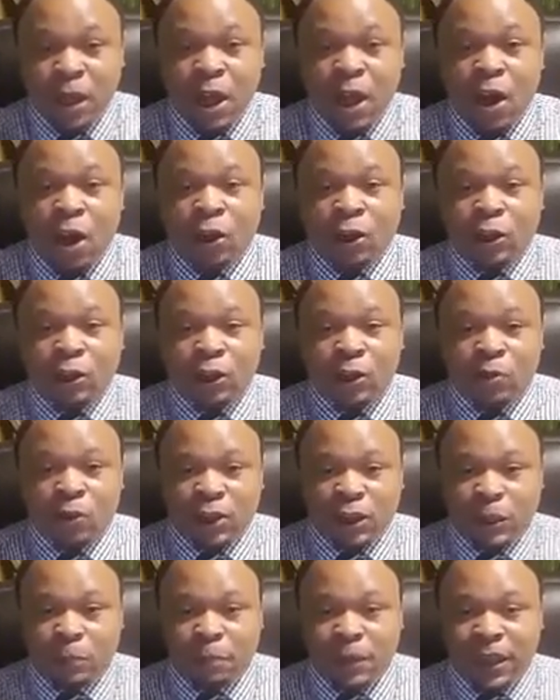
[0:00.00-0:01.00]
or do you want
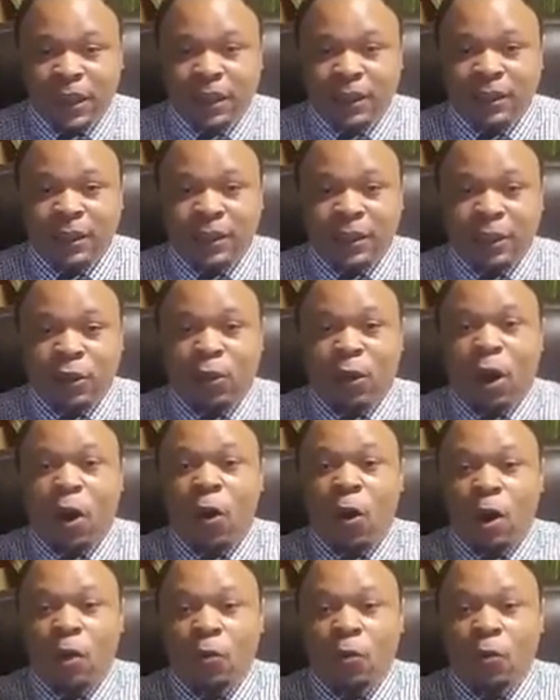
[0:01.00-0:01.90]
to spend your hard